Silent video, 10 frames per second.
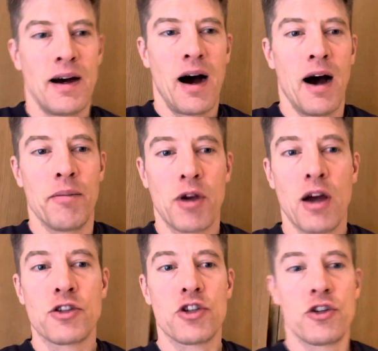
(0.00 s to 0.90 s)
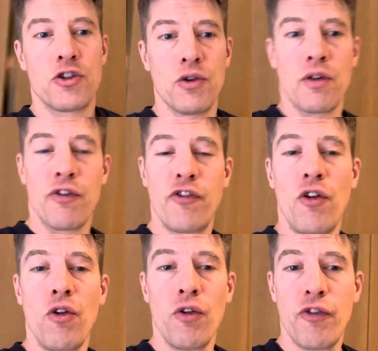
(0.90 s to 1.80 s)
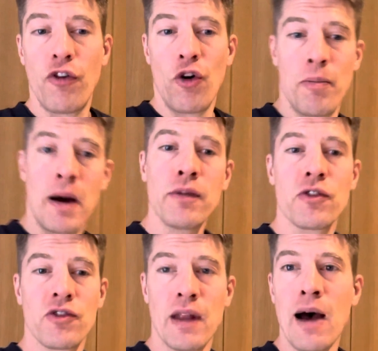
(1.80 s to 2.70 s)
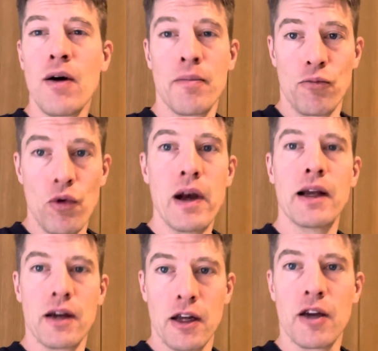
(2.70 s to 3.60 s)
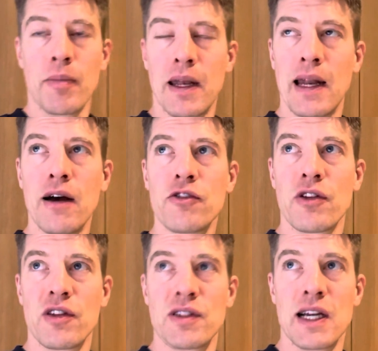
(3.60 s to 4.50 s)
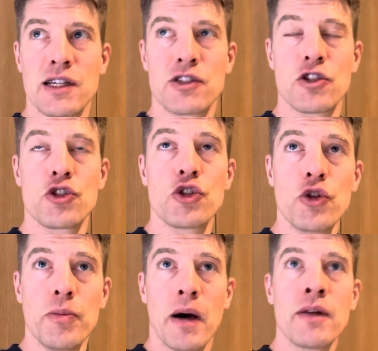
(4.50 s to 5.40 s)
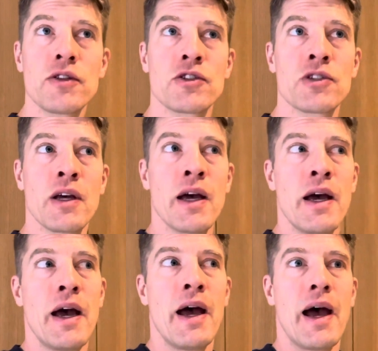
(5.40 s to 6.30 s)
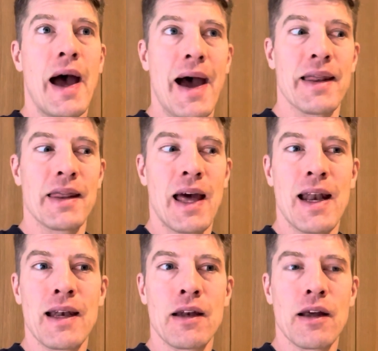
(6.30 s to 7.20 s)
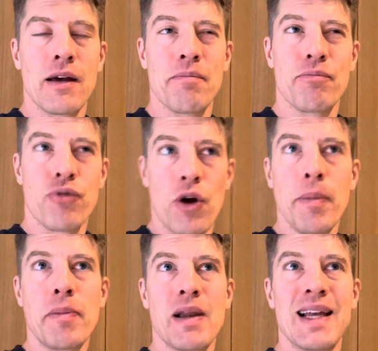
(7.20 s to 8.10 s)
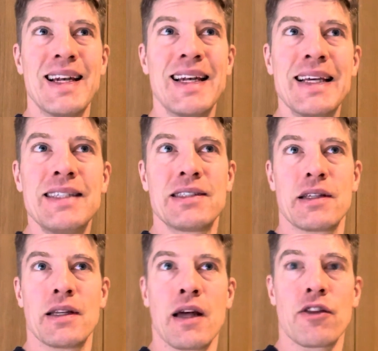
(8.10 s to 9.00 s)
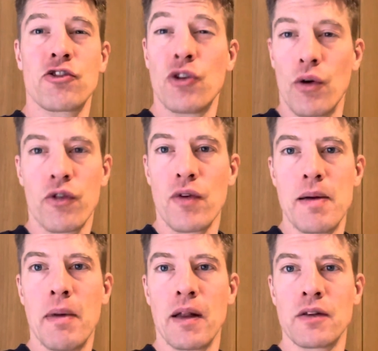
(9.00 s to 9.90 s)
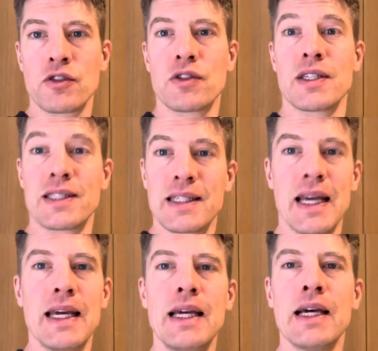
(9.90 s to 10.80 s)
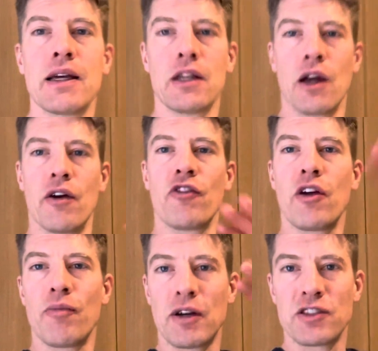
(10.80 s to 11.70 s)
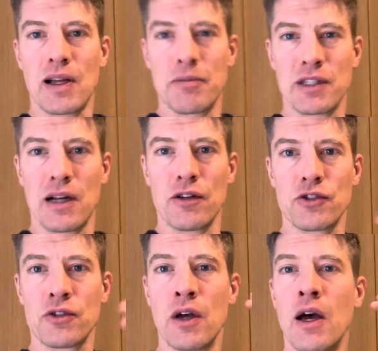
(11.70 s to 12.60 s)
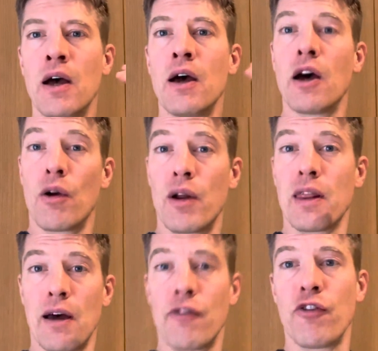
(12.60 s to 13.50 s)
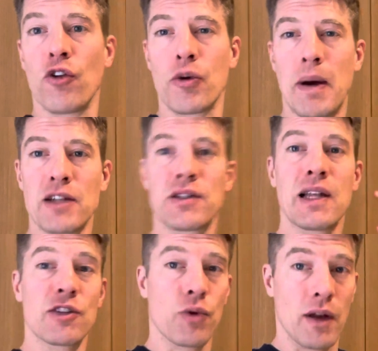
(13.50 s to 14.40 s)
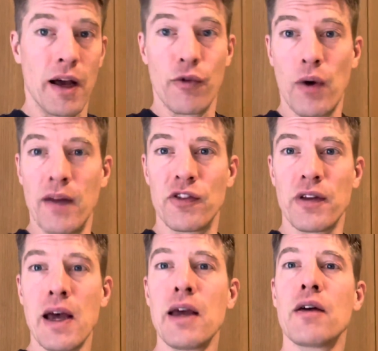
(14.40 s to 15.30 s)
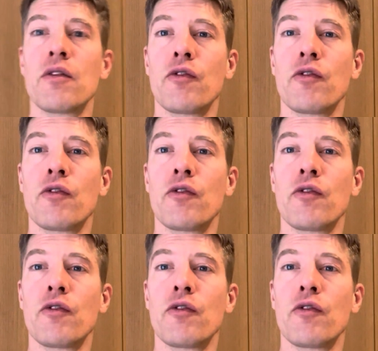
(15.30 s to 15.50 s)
I'm going to do the full 4 months now. I'm really going to commit now to this next 2 months, and then probably at least another 2 or 3 months to see, you know, if my stem cells are at their full capacity. That's what Lifewave say.